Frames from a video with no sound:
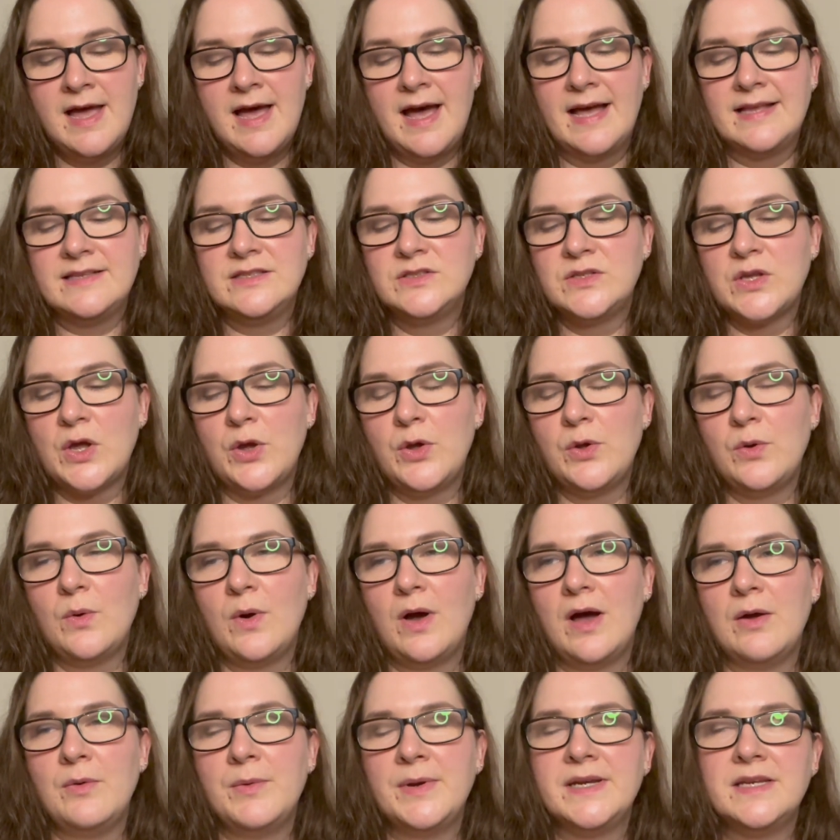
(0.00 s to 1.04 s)
And so
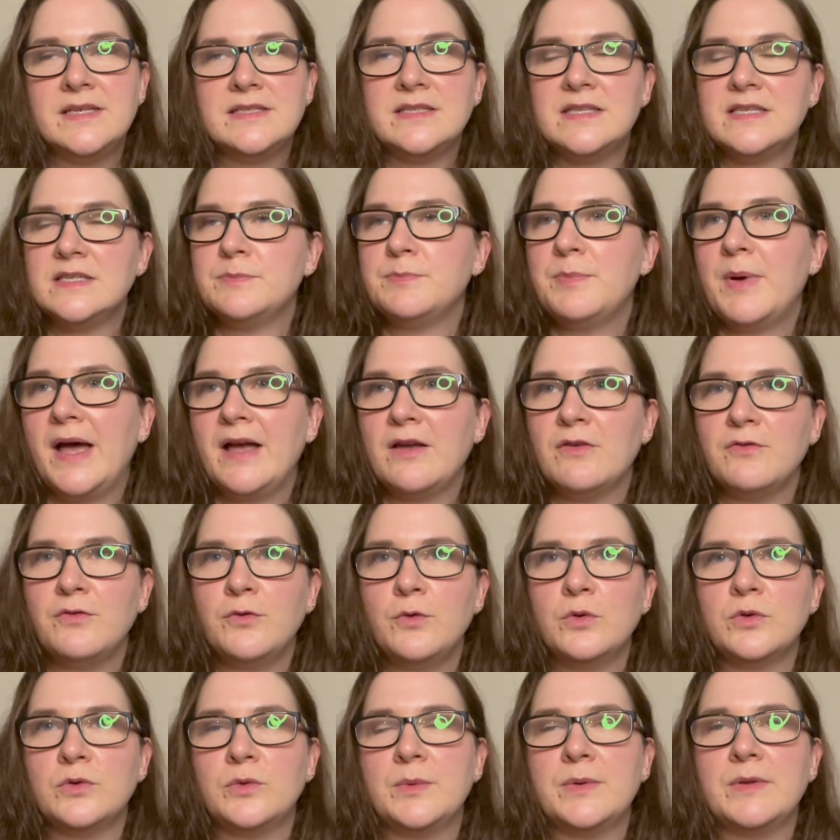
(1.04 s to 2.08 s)
I went into this back and
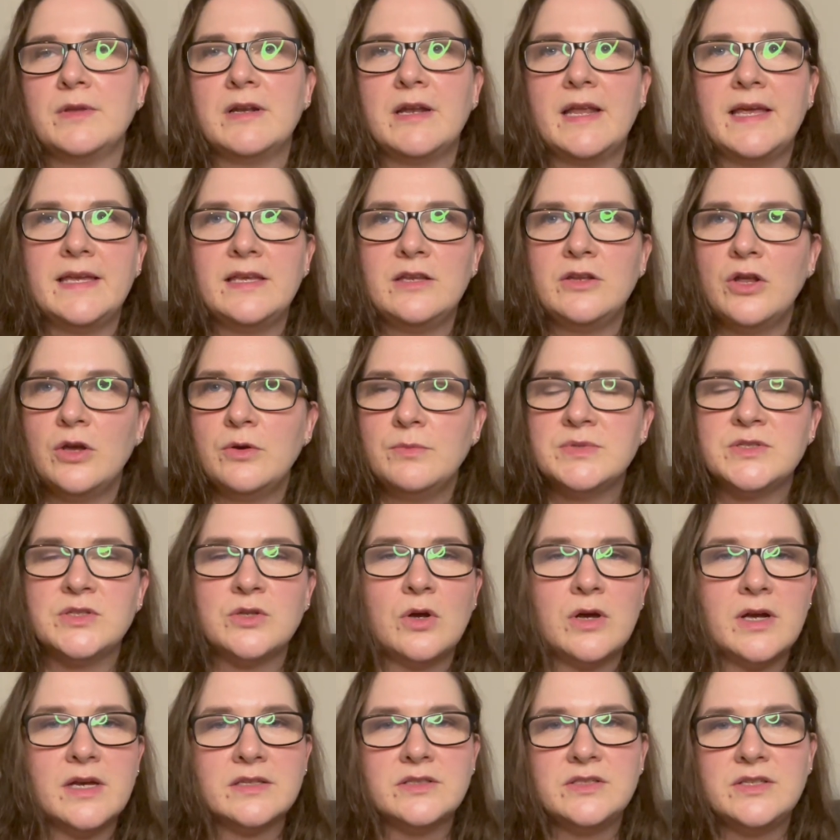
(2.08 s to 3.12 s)
forth where they're like, nope, it's
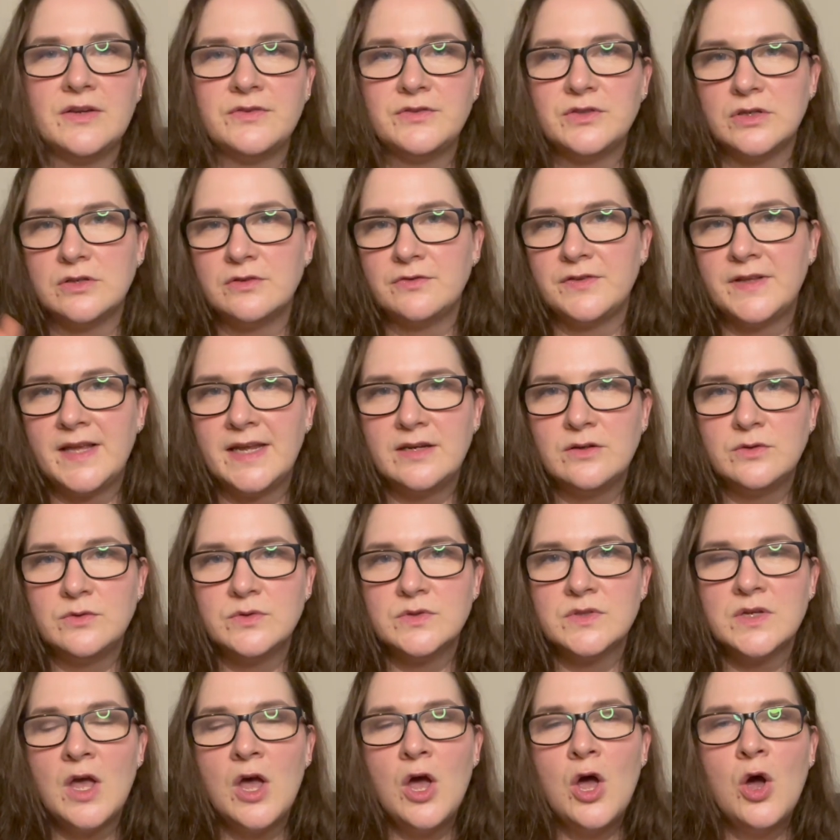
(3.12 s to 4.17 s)
not us, you have to go to
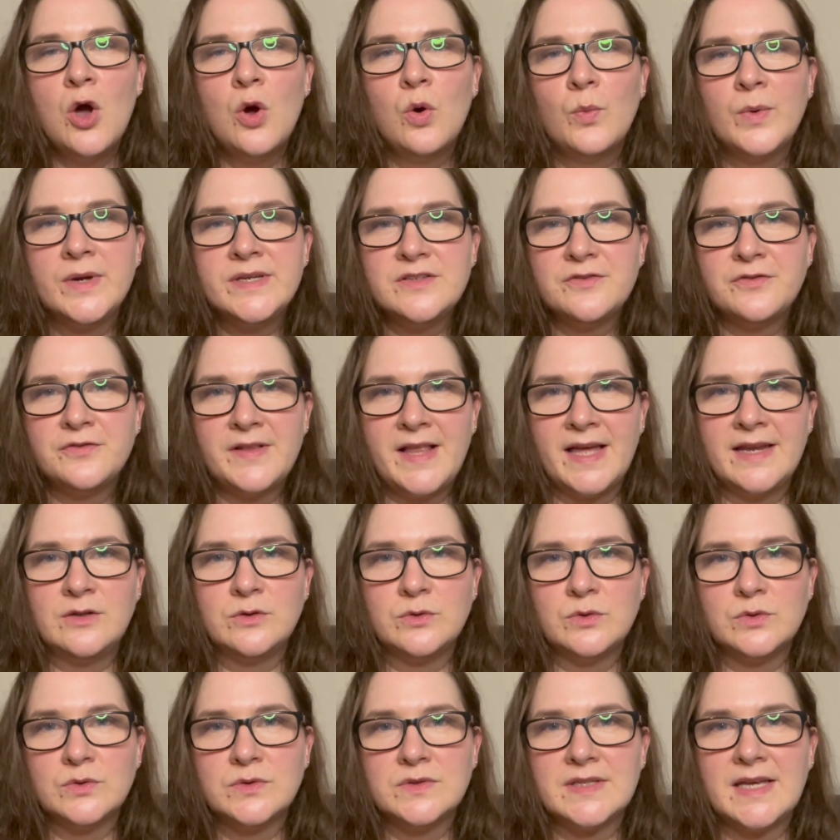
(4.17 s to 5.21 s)
Flannels. Went to
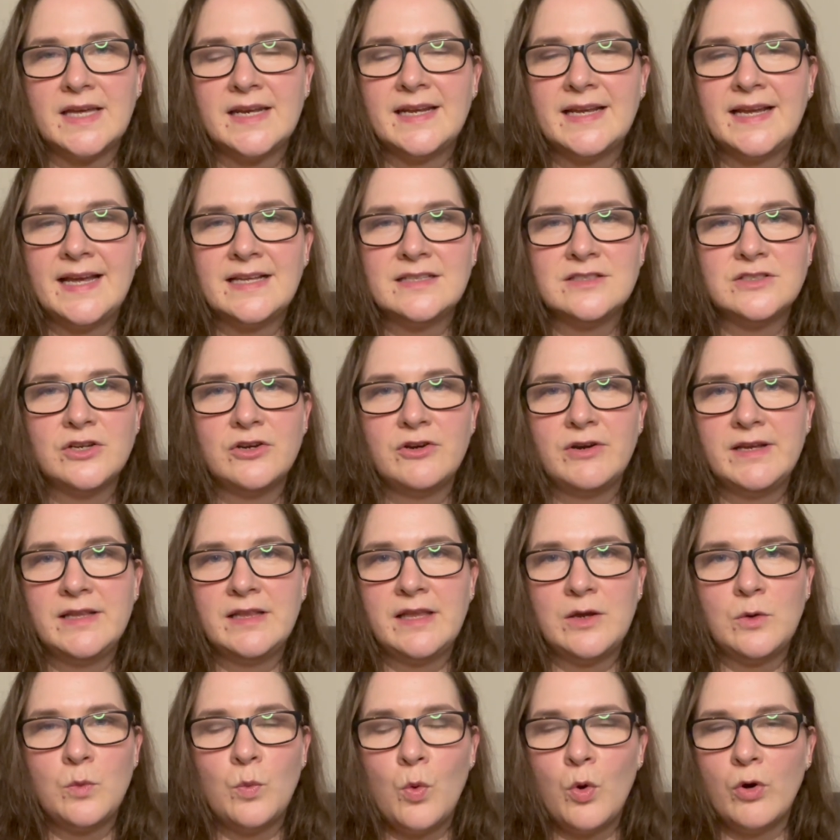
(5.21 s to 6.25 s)
Flannels, and I had to create
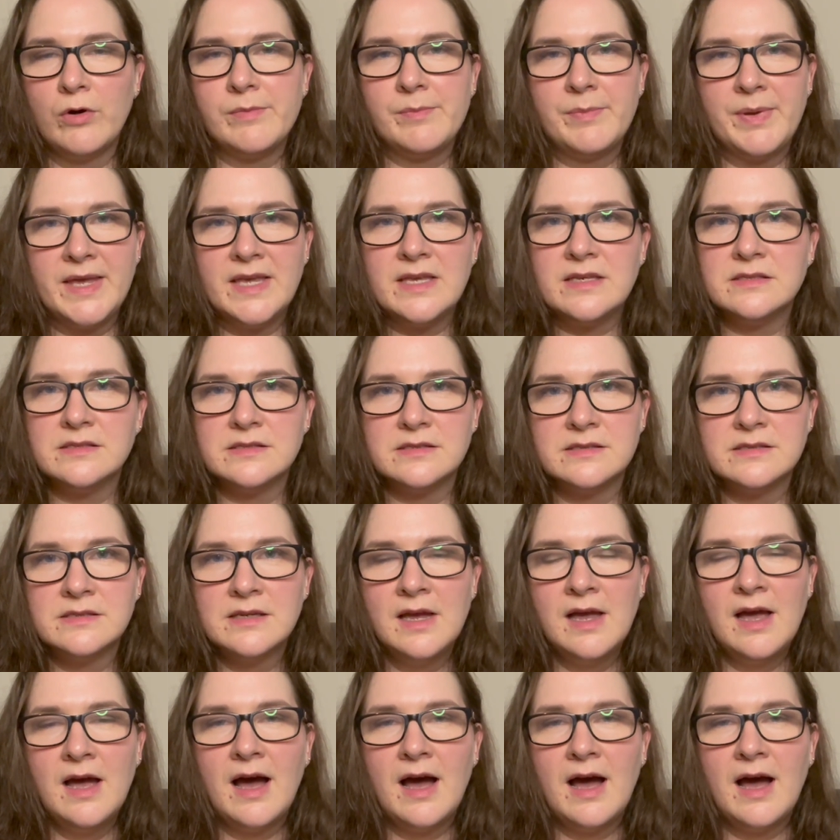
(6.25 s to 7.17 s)
like War and Peace.